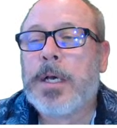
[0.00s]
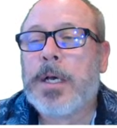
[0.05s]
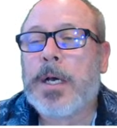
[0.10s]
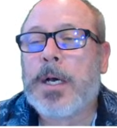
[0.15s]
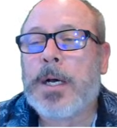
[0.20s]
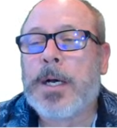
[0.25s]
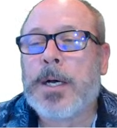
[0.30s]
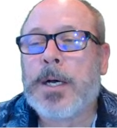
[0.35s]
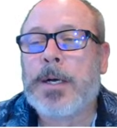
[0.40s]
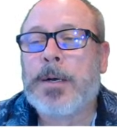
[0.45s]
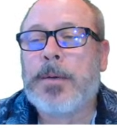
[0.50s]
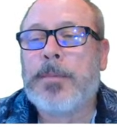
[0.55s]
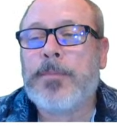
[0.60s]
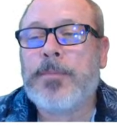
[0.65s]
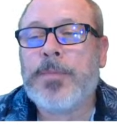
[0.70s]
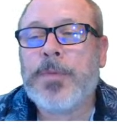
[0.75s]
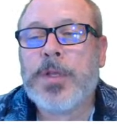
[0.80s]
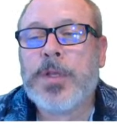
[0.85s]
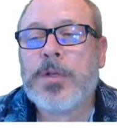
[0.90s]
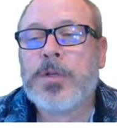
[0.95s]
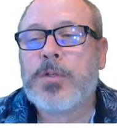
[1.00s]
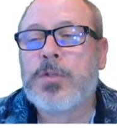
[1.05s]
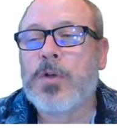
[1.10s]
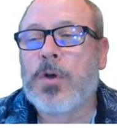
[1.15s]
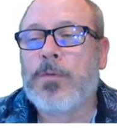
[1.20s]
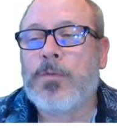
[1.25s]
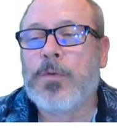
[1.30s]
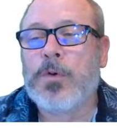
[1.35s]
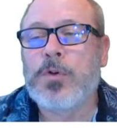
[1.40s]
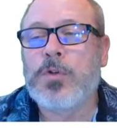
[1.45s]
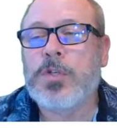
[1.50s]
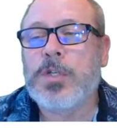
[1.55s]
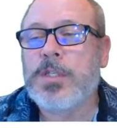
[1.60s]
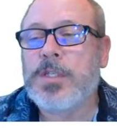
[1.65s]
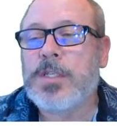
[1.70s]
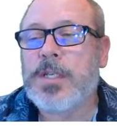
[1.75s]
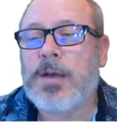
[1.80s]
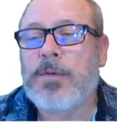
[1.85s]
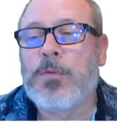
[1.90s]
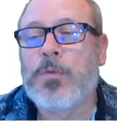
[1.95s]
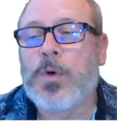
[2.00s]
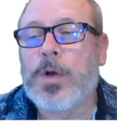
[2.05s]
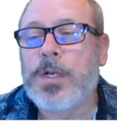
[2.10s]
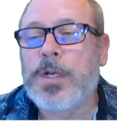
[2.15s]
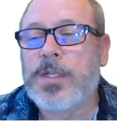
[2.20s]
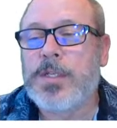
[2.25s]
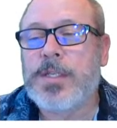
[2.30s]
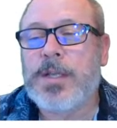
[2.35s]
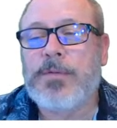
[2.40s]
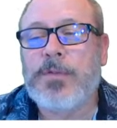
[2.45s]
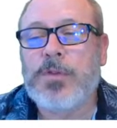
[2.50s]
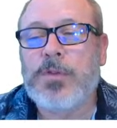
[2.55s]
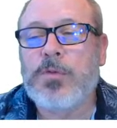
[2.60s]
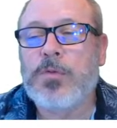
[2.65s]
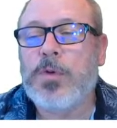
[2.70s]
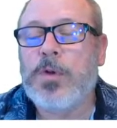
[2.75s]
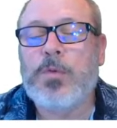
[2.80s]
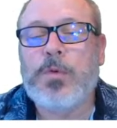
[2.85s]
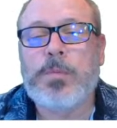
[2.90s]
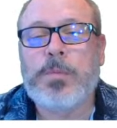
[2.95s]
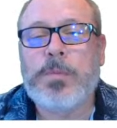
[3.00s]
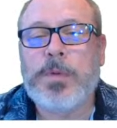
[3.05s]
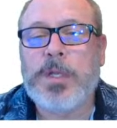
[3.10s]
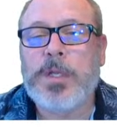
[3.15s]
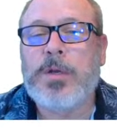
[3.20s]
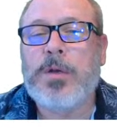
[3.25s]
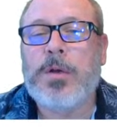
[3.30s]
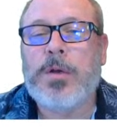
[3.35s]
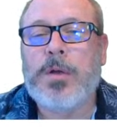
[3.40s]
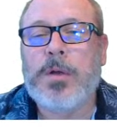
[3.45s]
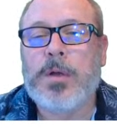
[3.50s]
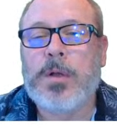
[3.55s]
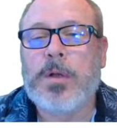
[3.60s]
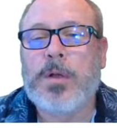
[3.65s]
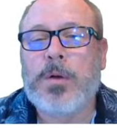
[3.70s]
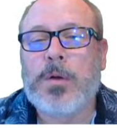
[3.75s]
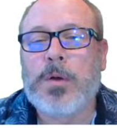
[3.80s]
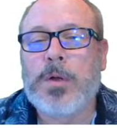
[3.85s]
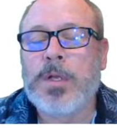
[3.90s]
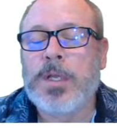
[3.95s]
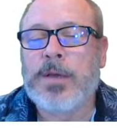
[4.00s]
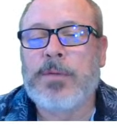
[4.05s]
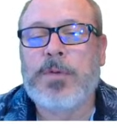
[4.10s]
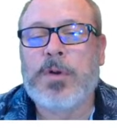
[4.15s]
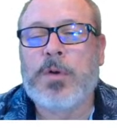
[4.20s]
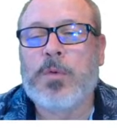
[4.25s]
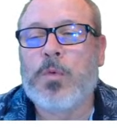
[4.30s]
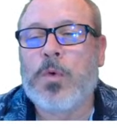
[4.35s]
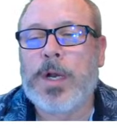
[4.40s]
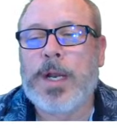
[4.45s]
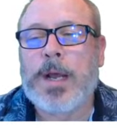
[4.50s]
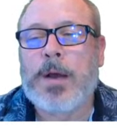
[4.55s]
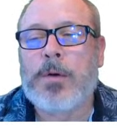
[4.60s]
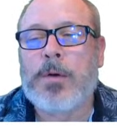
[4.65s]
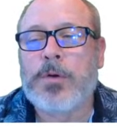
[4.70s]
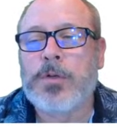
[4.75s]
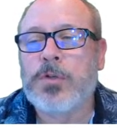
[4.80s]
So version 7.1 to 7.3 would be, give it a 1 hour.